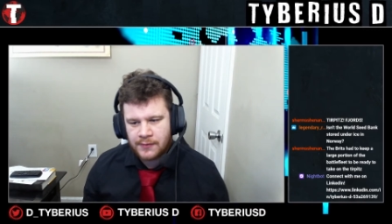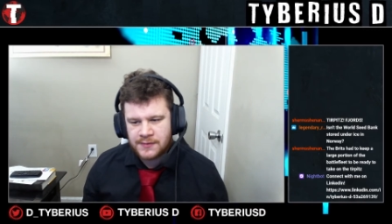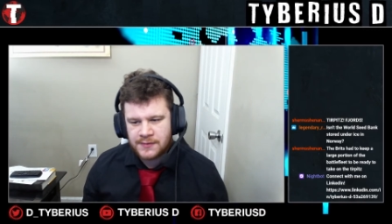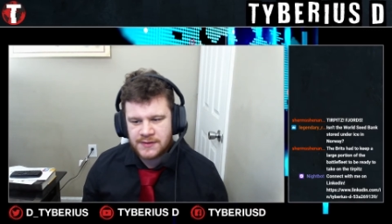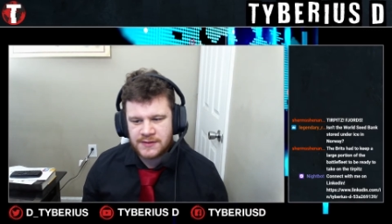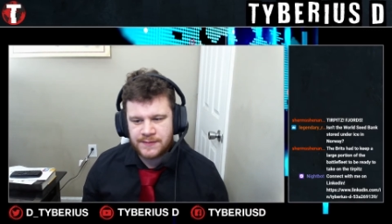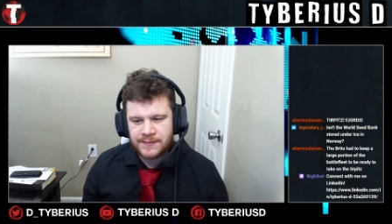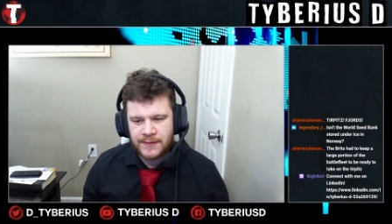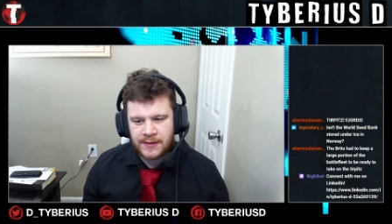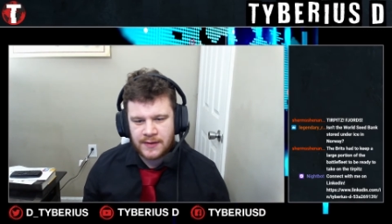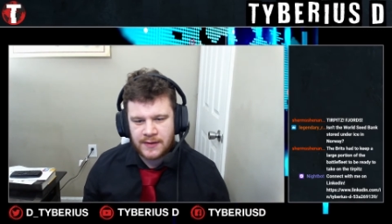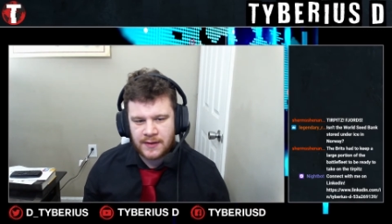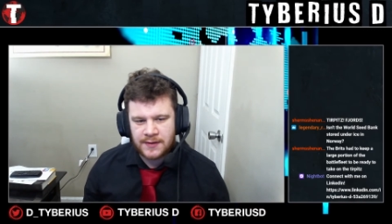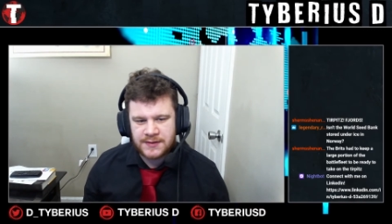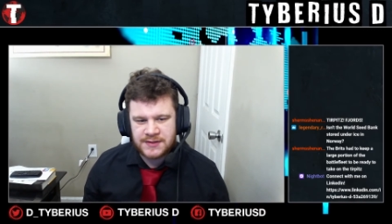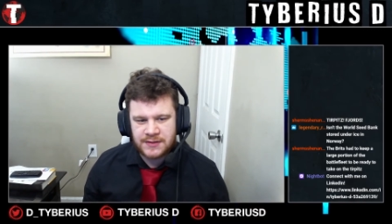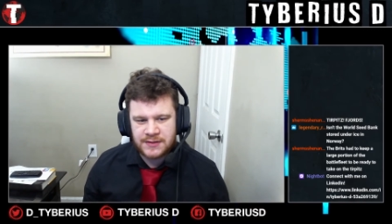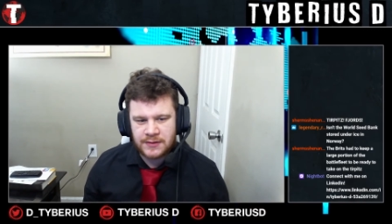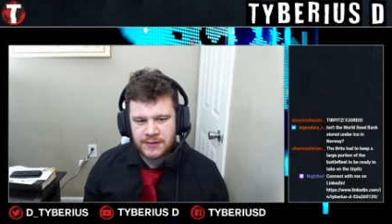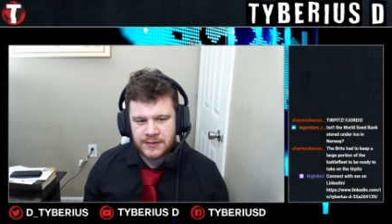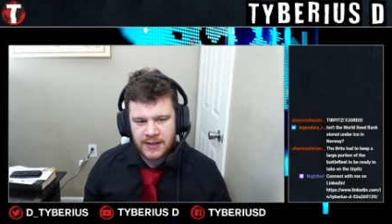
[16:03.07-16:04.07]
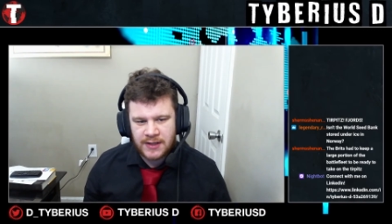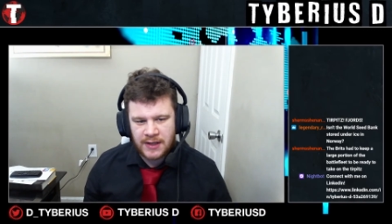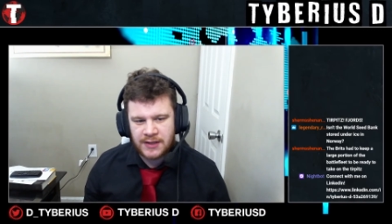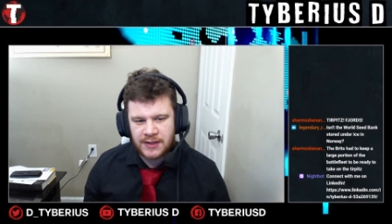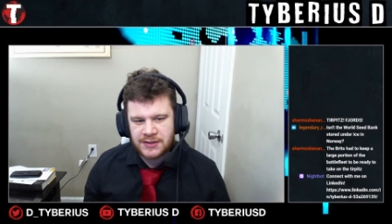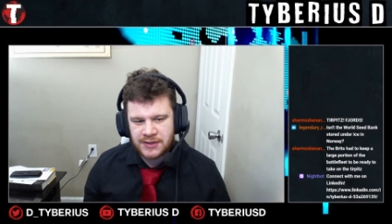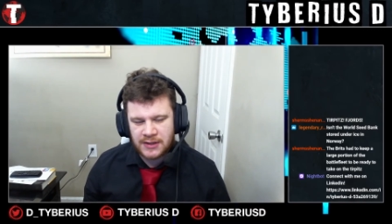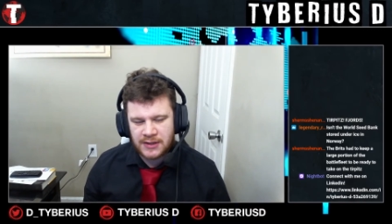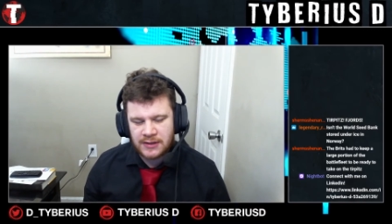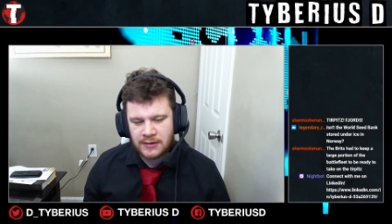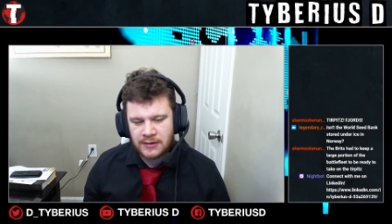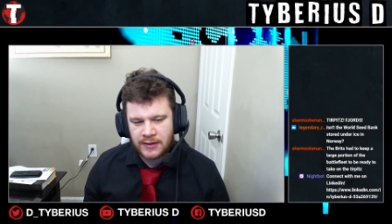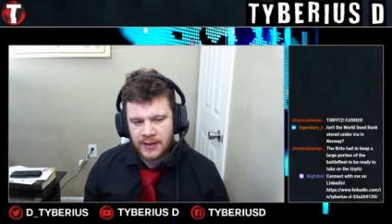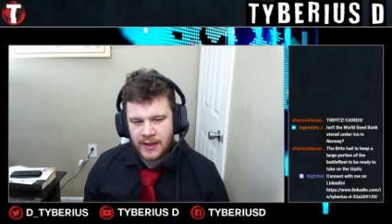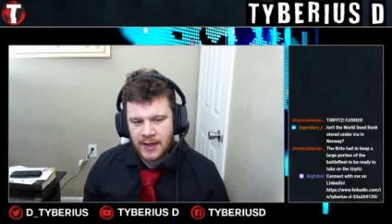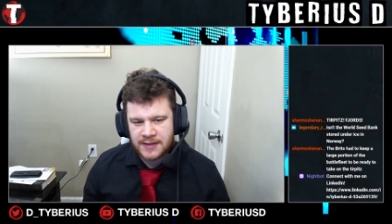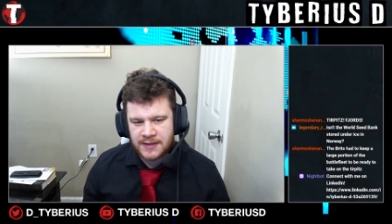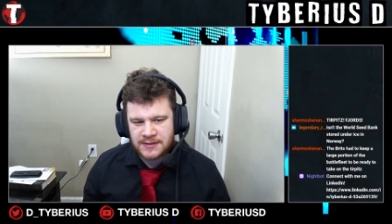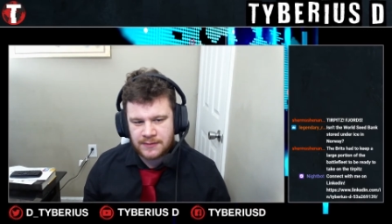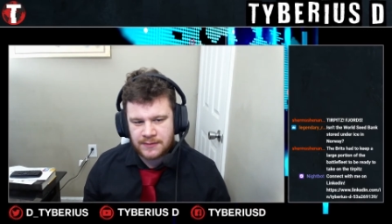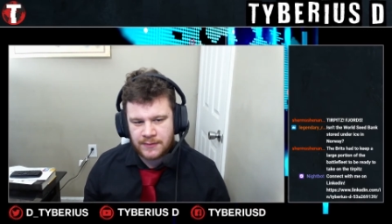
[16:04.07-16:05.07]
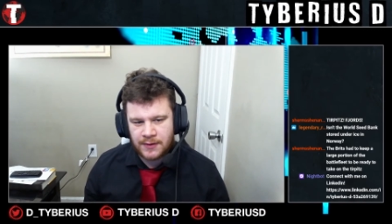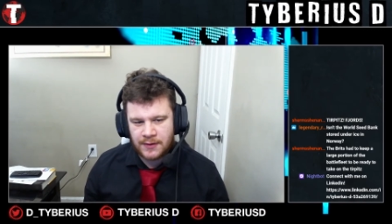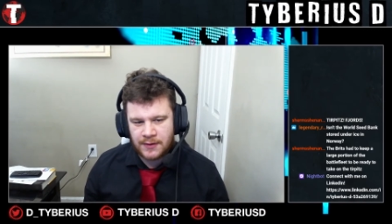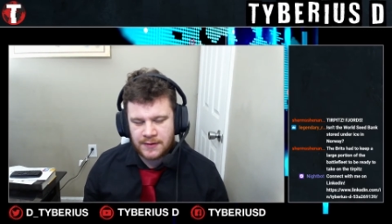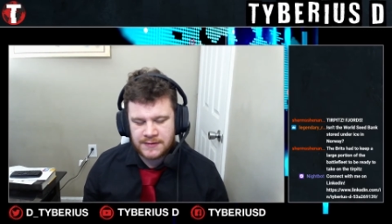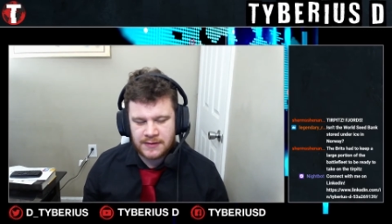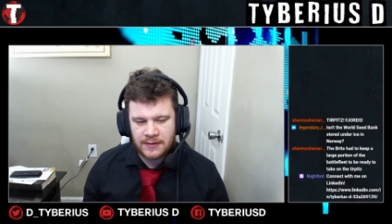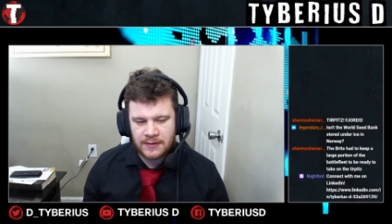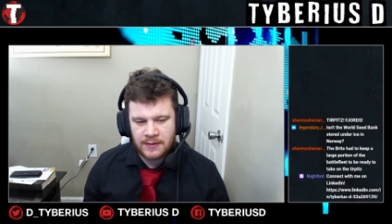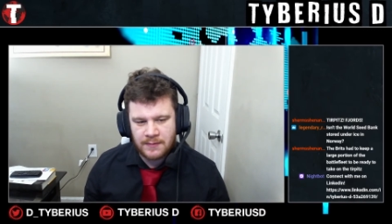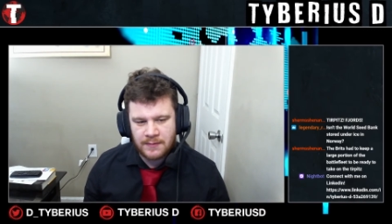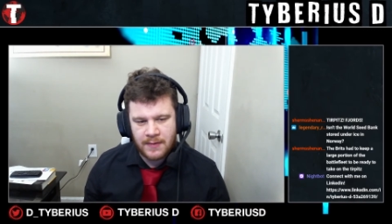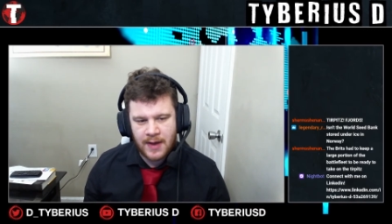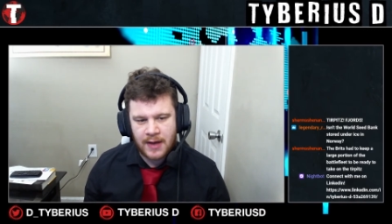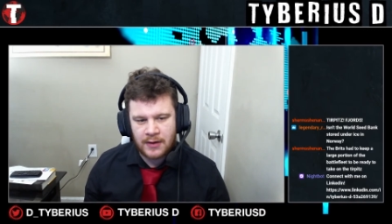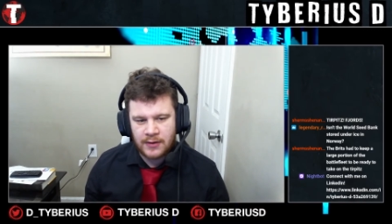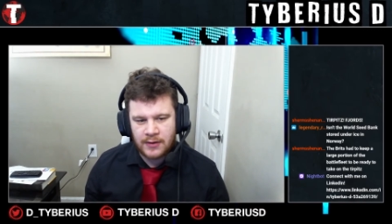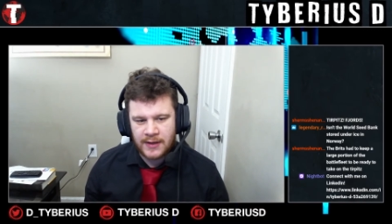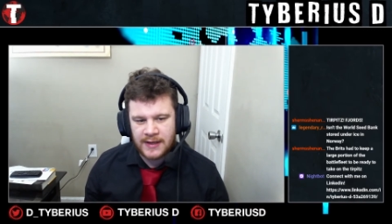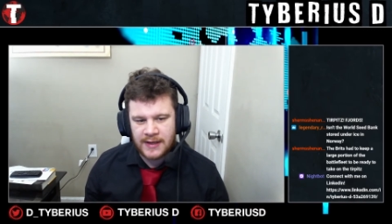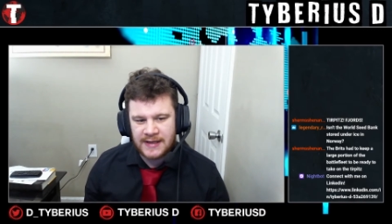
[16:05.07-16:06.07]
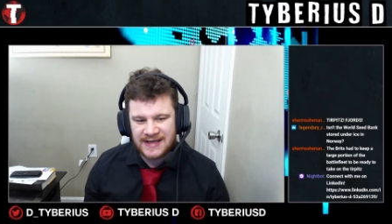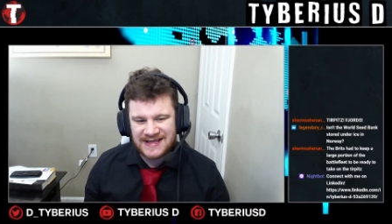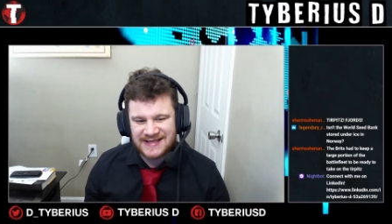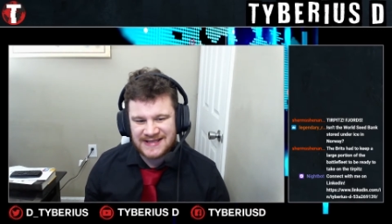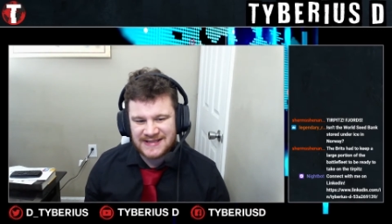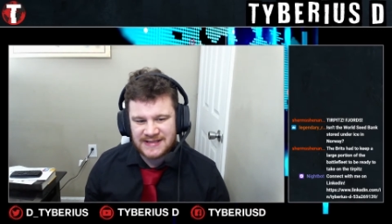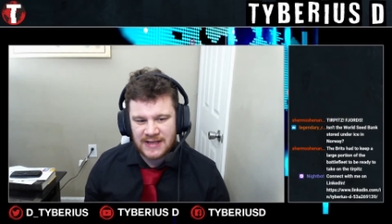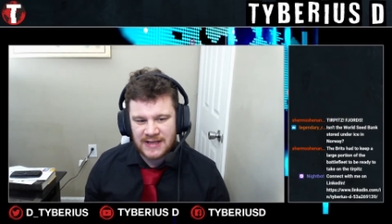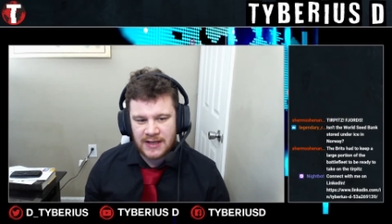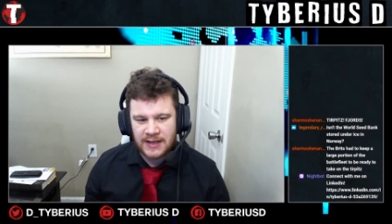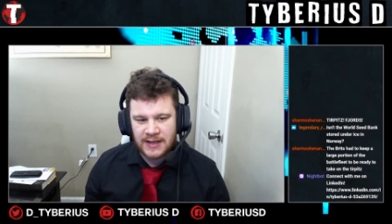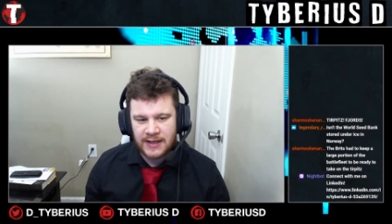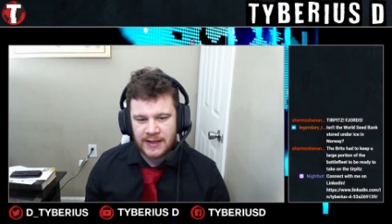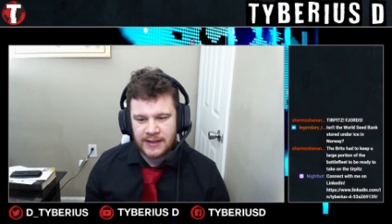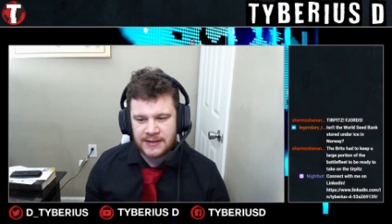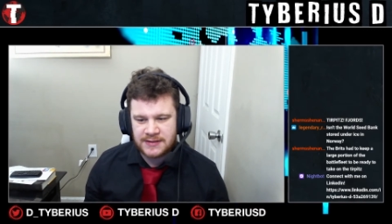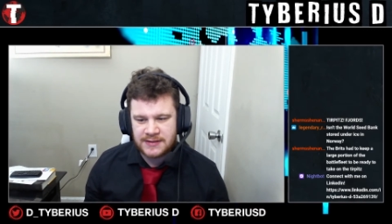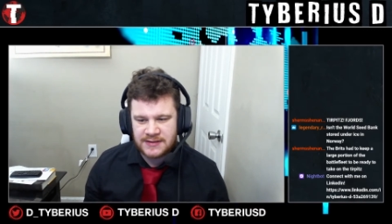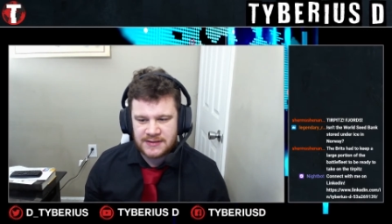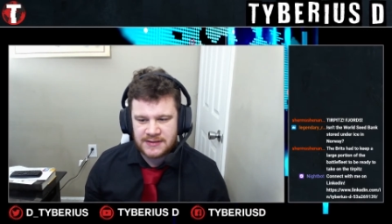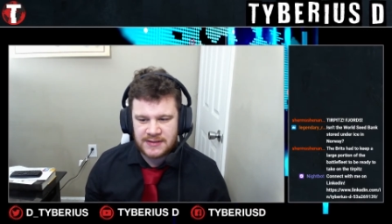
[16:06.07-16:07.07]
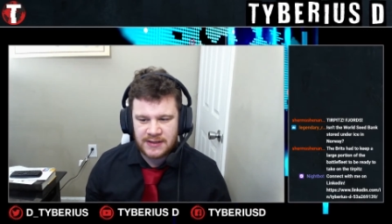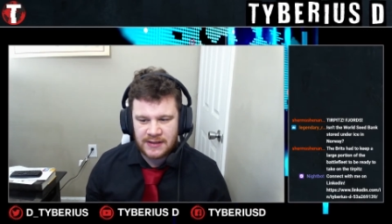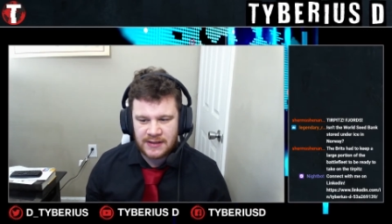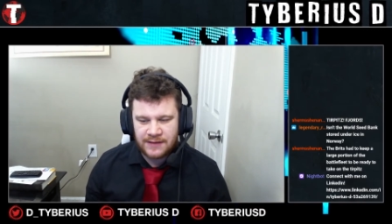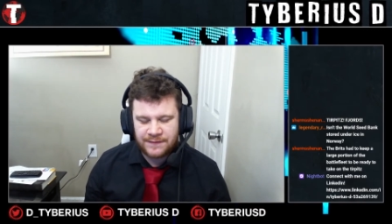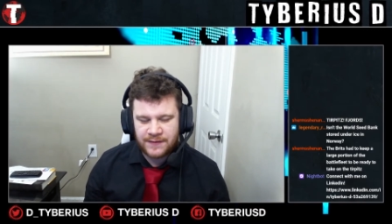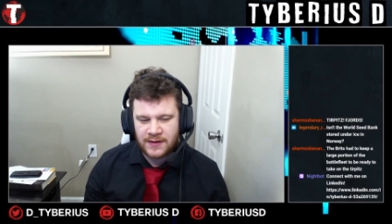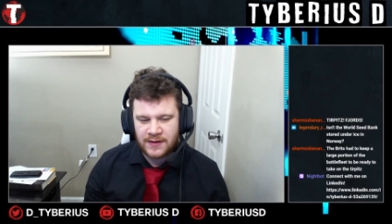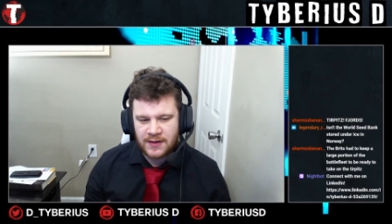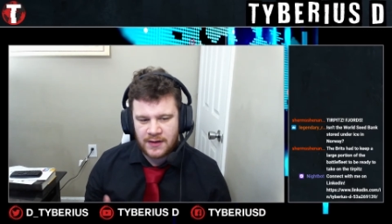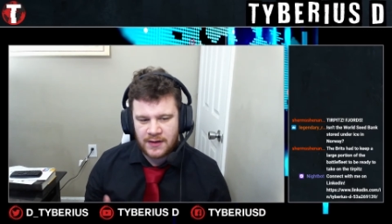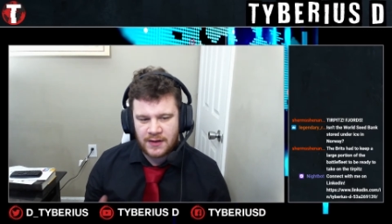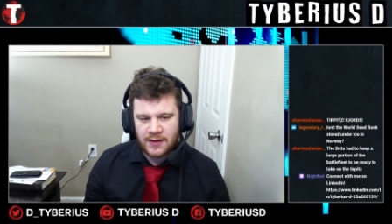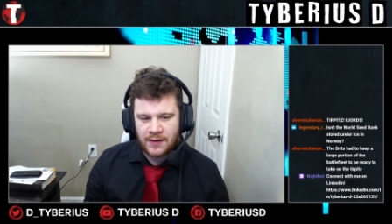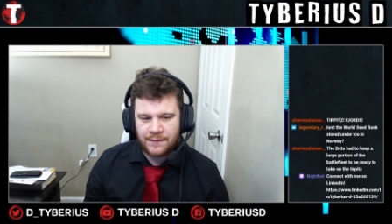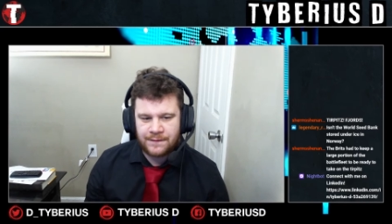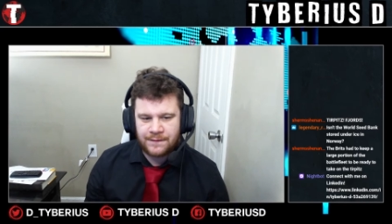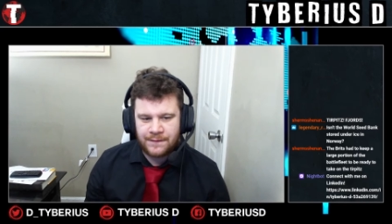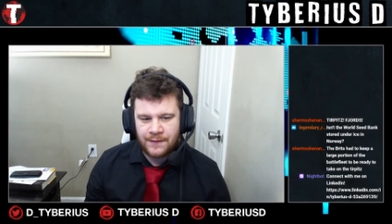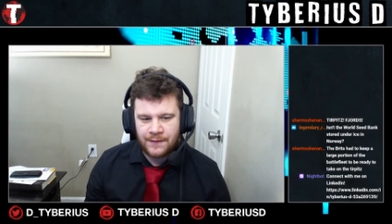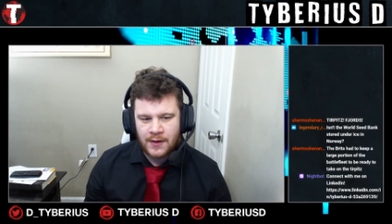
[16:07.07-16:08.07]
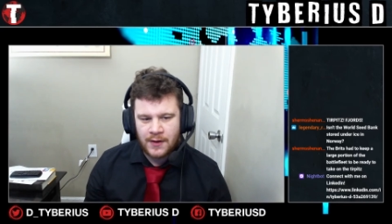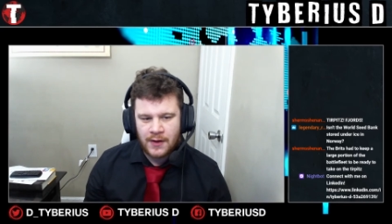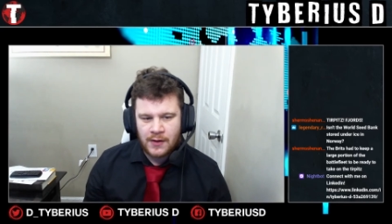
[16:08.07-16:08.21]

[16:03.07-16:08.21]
is because strategically, as a military matter, it is significant enough